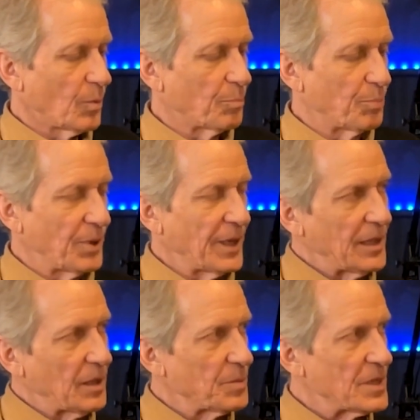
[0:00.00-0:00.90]

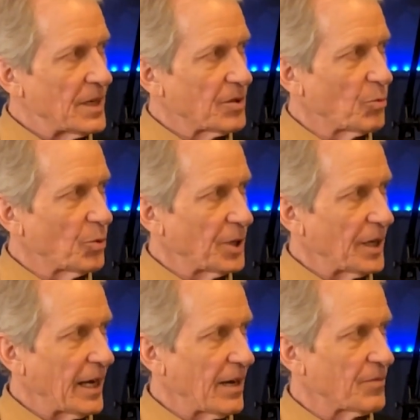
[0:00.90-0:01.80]
blending them together wouldn't
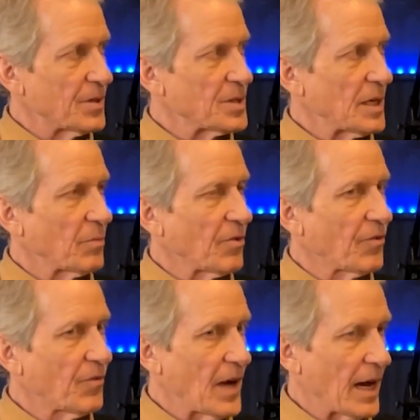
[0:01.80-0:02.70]
have the same
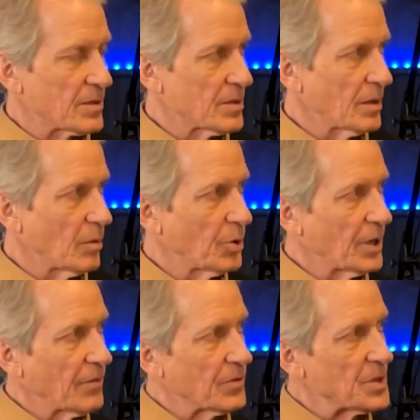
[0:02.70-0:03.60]
effect. It
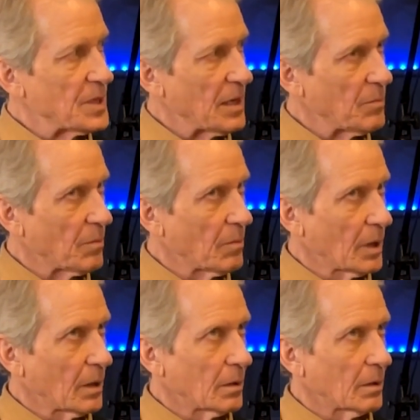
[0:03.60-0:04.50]
wouldn't have the same
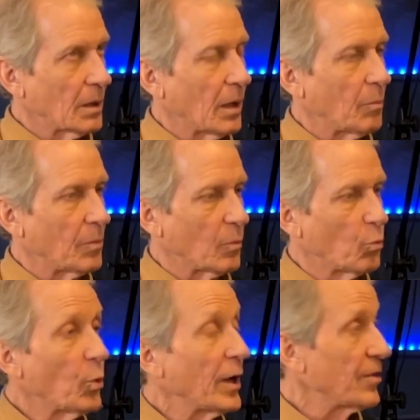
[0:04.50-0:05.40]

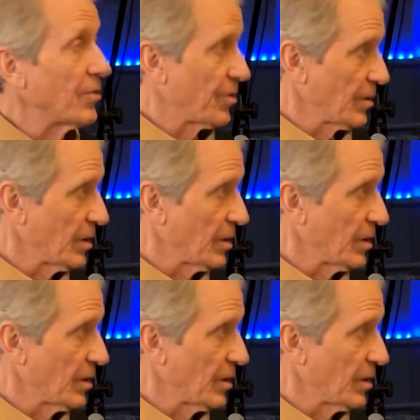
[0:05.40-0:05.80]
width,